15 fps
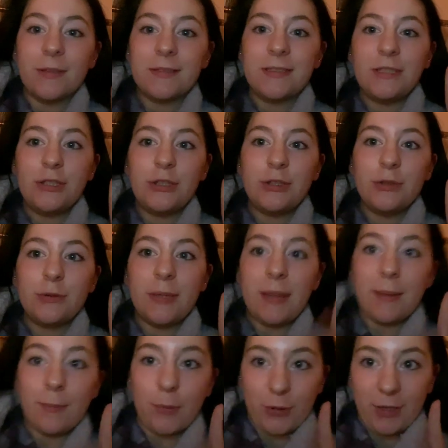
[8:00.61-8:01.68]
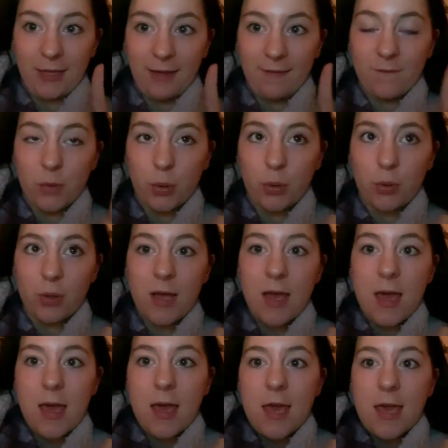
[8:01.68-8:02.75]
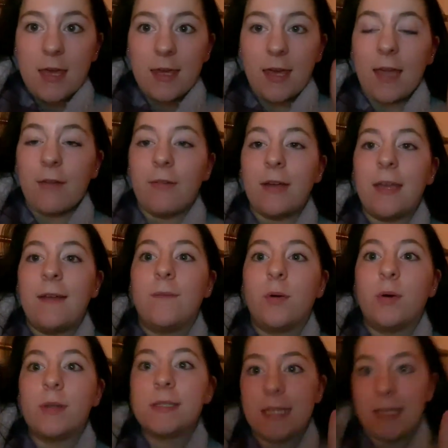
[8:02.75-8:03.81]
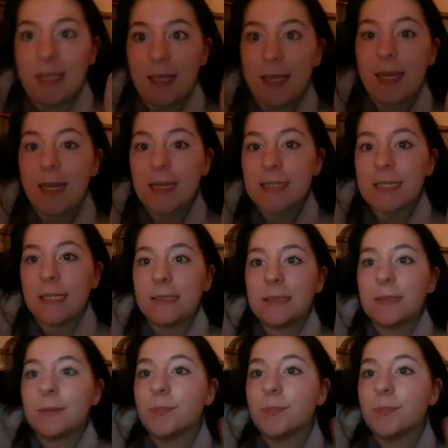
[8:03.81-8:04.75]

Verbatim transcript: see you in the morning for getting ready for singing and acting